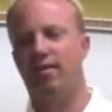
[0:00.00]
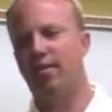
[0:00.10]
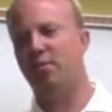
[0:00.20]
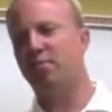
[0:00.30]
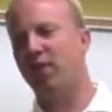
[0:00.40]

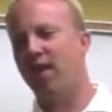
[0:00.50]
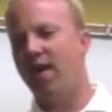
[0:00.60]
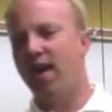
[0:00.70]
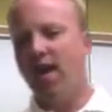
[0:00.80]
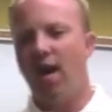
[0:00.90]
So,
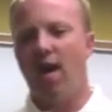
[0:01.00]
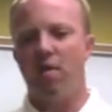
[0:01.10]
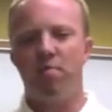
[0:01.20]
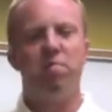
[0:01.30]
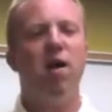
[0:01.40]

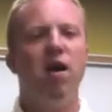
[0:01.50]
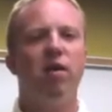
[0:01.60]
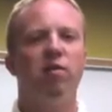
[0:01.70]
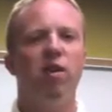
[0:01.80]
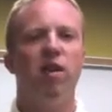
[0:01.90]
but punk
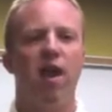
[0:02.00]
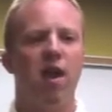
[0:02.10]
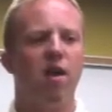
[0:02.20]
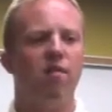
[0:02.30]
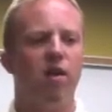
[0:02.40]
is going to
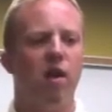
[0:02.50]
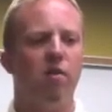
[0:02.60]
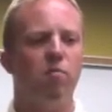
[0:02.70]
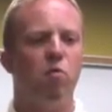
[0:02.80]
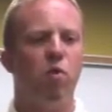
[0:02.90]
have a
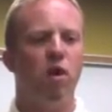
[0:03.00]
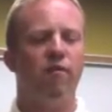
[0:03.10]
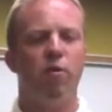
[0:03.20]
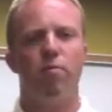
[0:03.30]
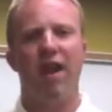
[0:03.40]
lot more
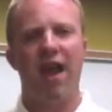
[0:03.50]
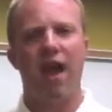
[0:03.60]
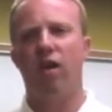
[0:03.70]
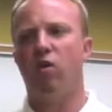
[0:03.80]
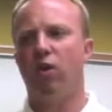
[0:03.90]
of your
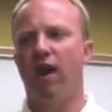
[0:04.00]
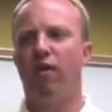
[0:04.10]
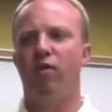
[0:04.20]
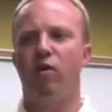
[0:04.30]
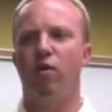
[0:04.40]
black, your
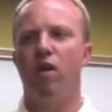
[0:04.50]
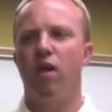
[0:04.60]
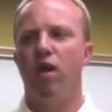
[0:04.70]
leather,